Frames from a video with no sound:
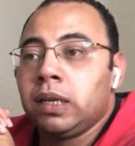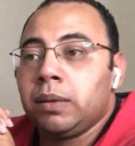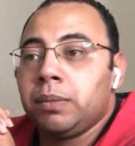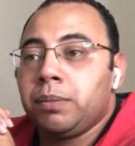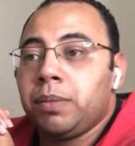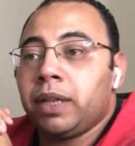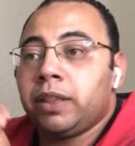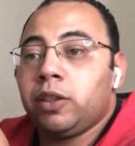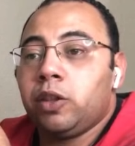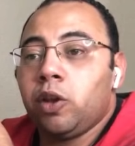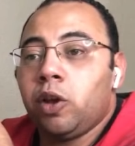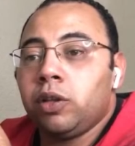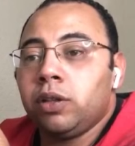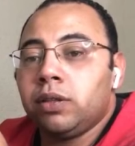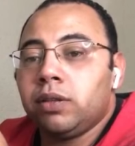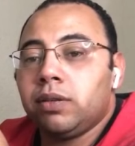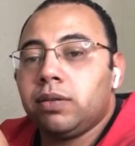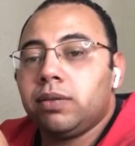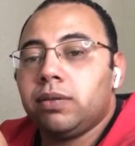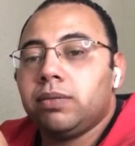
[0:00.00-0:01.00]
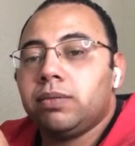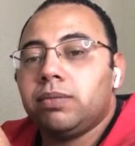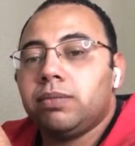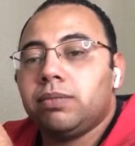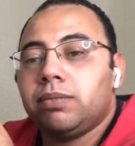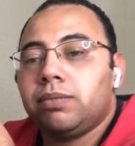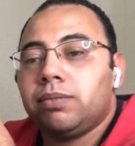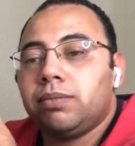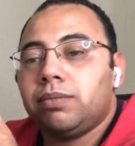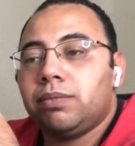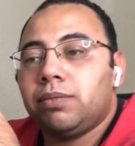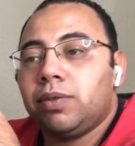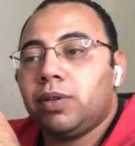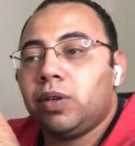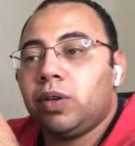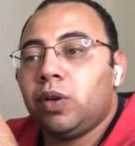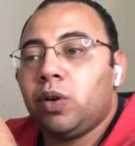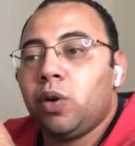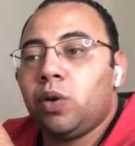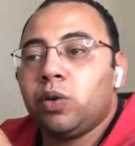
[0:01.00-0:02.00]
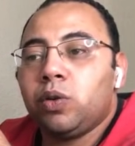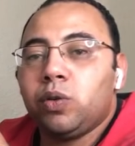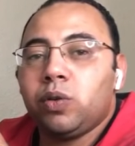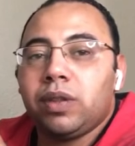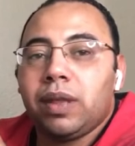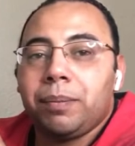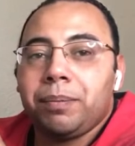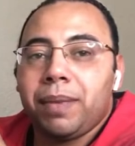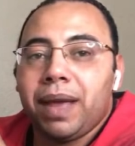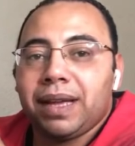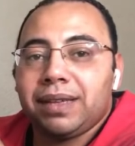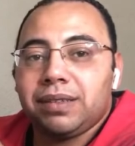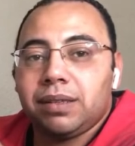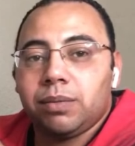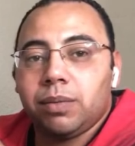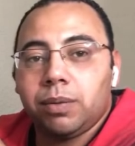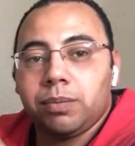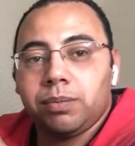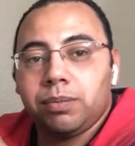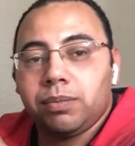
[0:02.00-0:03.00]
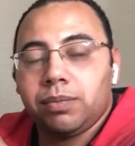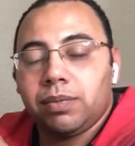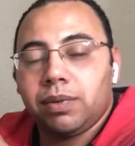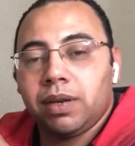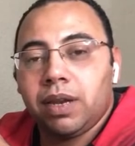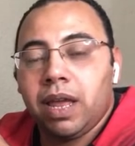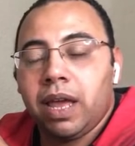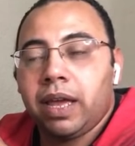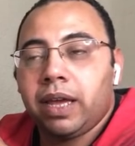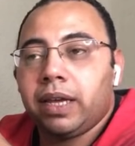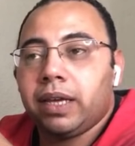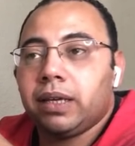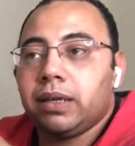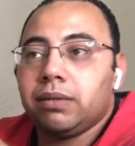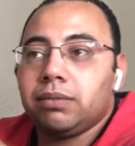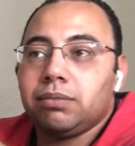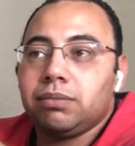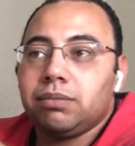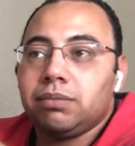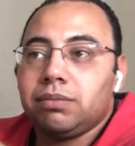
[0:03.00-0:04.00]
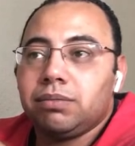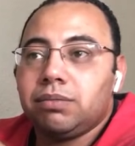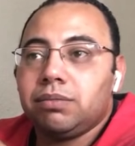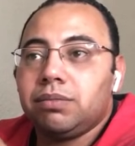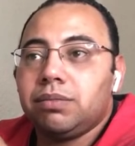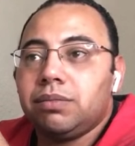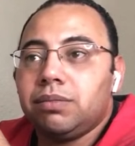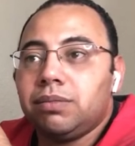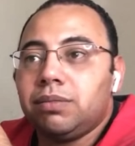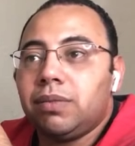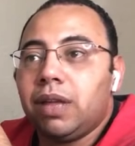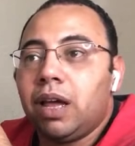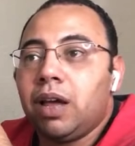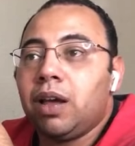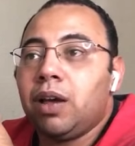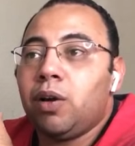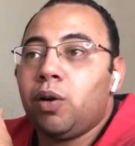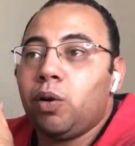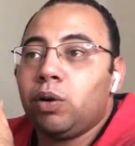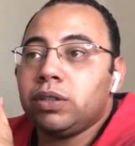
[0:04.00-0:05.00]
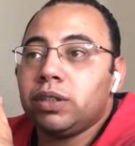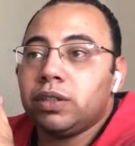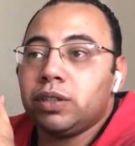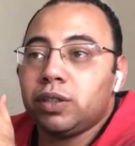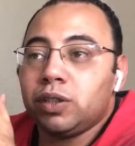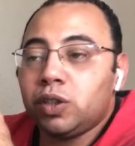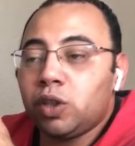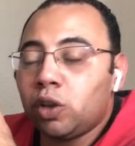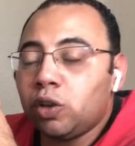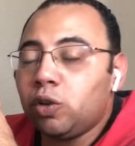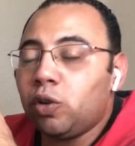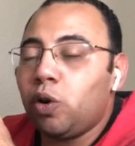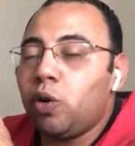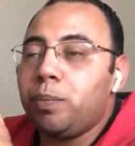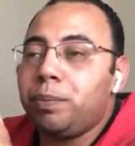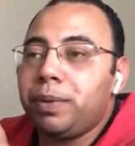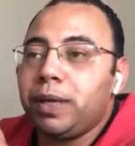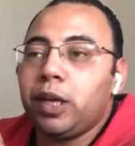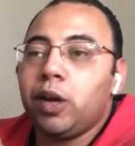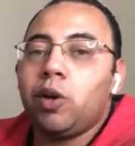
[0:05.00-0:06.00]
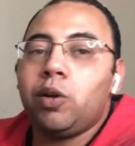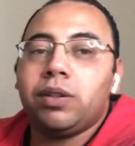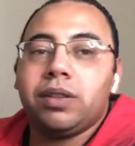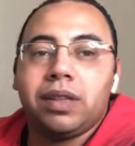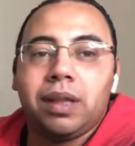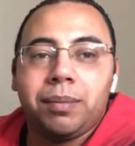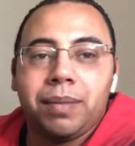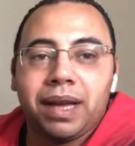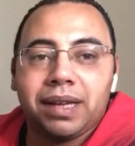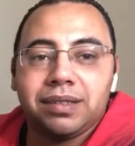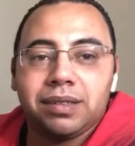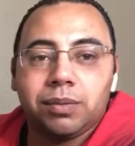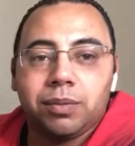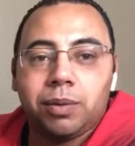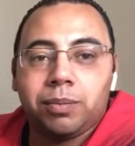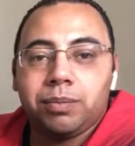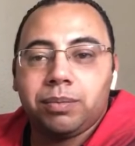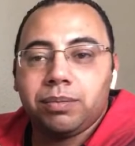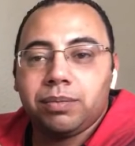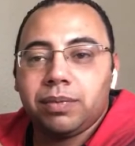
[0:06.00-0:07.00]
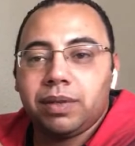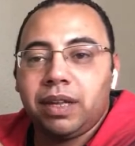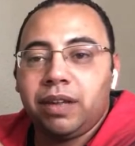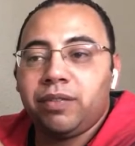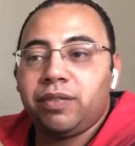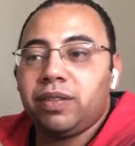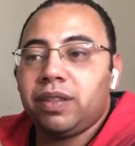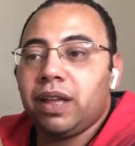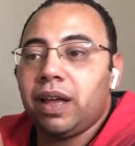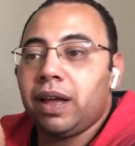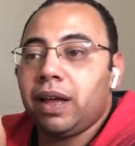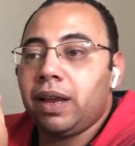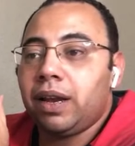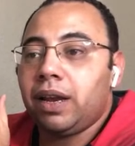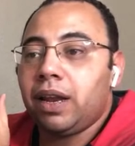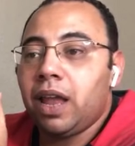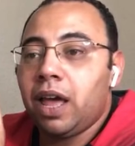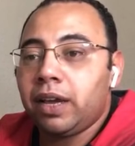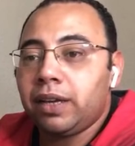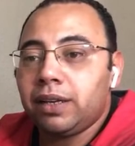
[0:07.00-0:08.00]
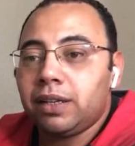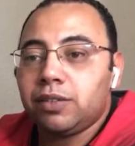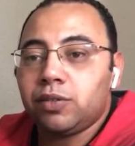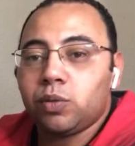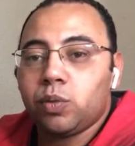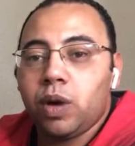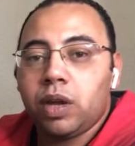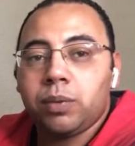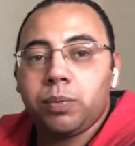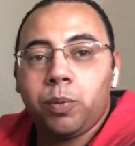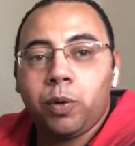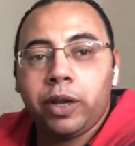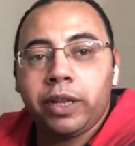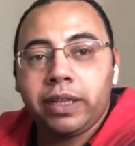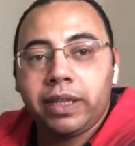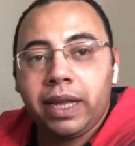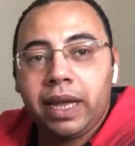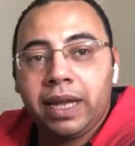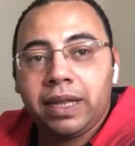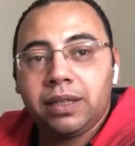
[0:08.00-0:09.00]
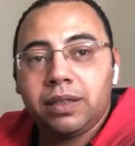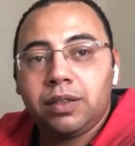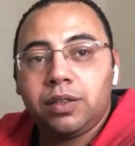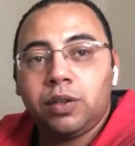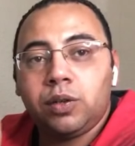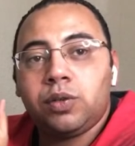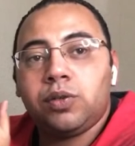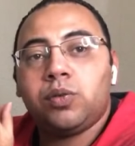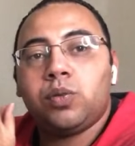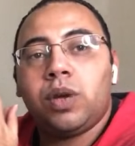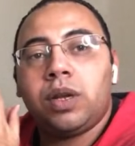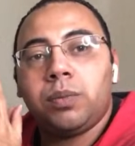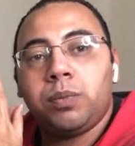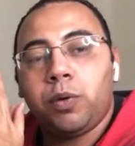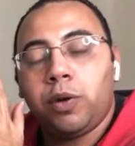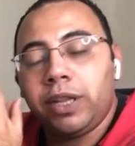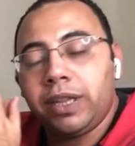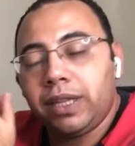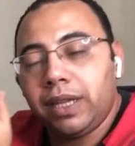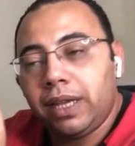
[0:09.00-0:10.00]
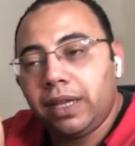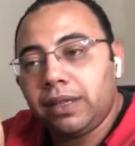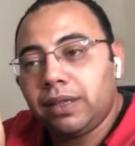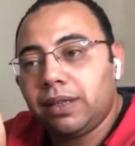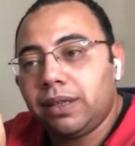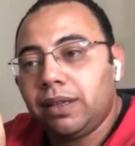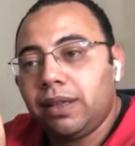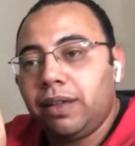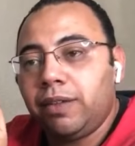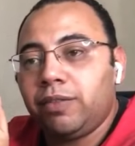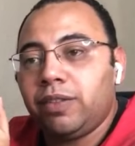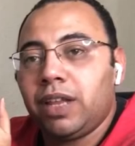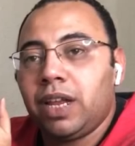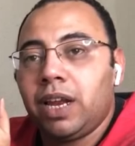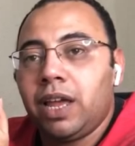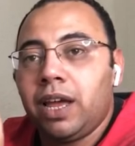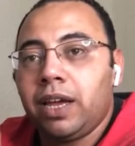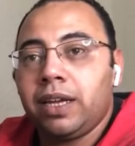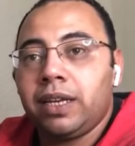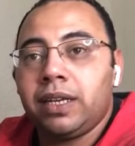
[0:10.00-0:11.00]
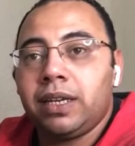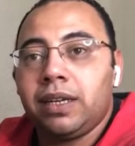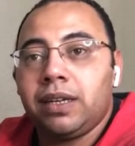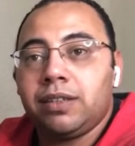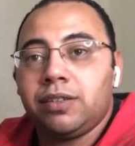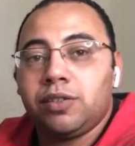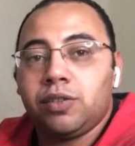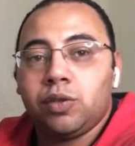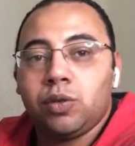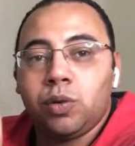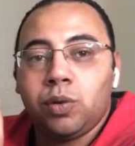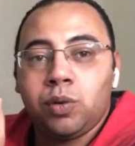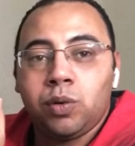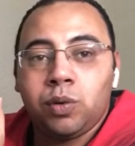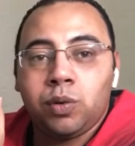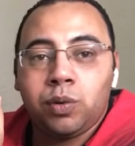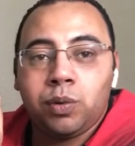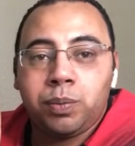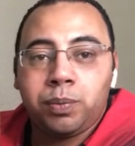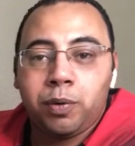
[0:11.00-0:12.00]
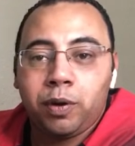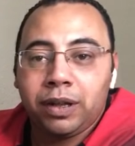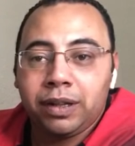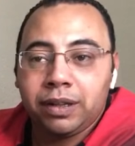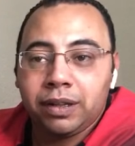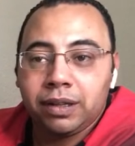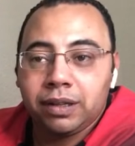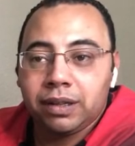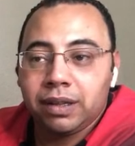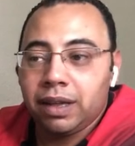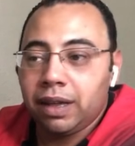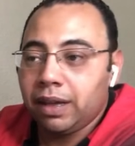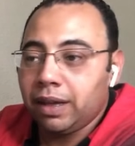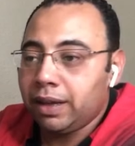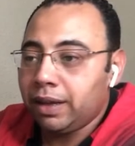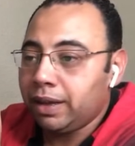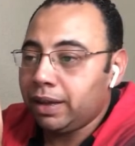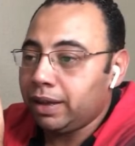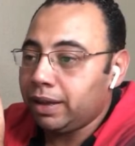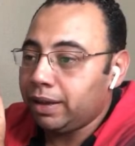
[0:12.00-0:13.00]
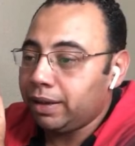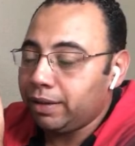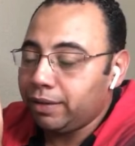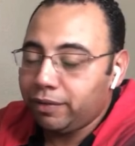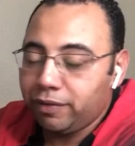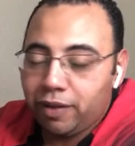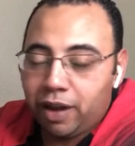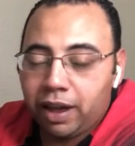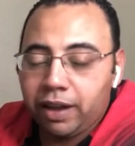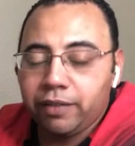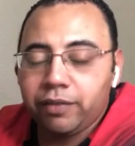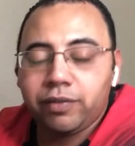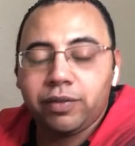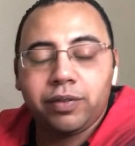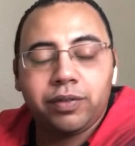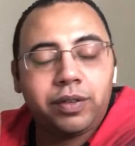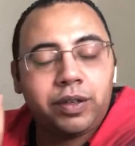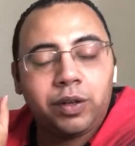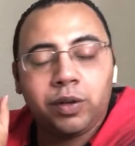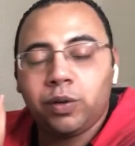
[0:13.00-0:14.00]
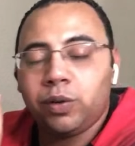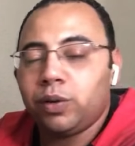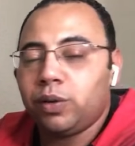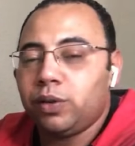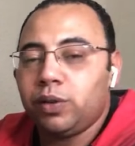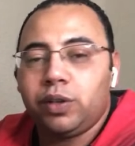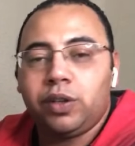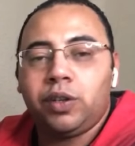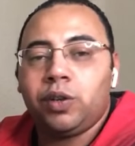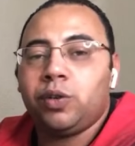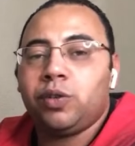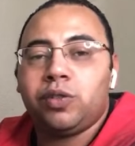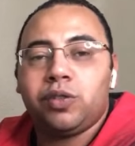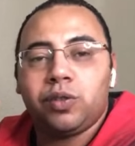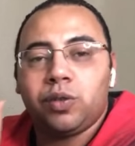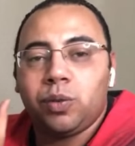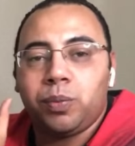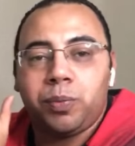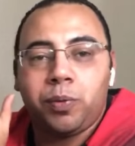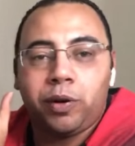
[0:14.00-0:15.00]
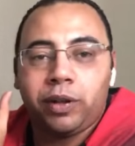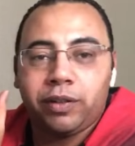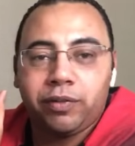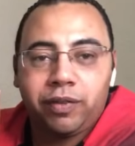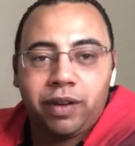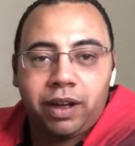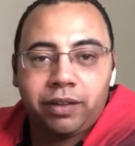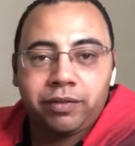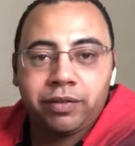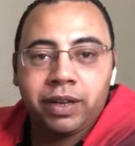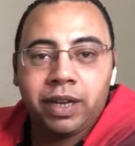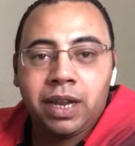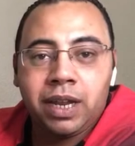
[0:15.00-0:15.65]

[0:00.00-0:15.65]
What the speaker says: but don't go to the maximum, like or don't go beyond the maximum. If the line is 1.8, use 1.8. If the line is 2.5, you use 2.5.